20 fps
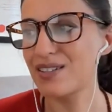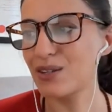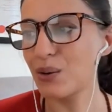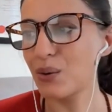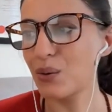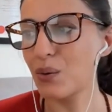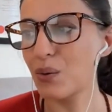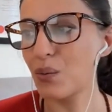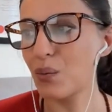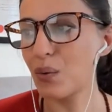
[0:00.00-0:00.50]

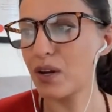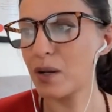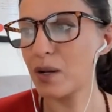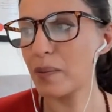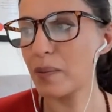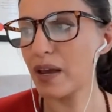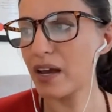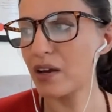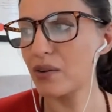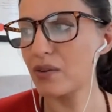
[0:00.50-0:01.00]
So what
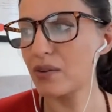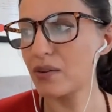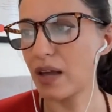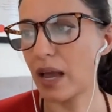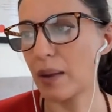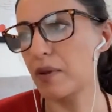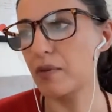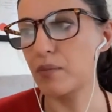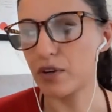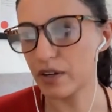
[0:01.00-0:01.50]
about,
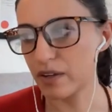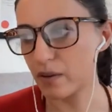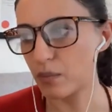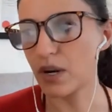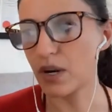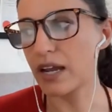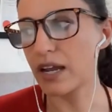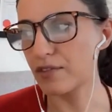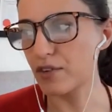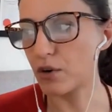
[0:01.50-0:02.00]
I mean,
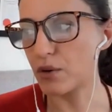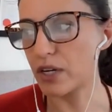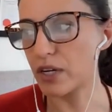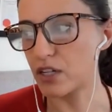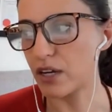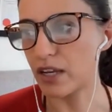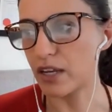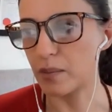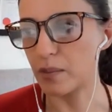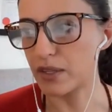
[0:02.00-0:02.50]
we're kind of
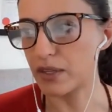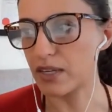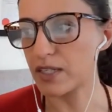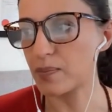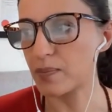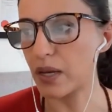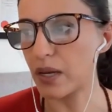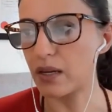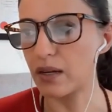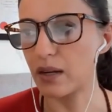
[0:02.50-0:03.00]
already talking about
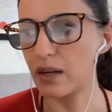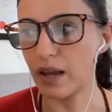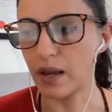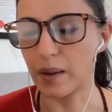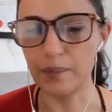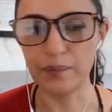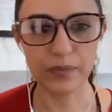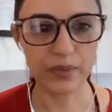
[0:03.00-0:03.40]
this, but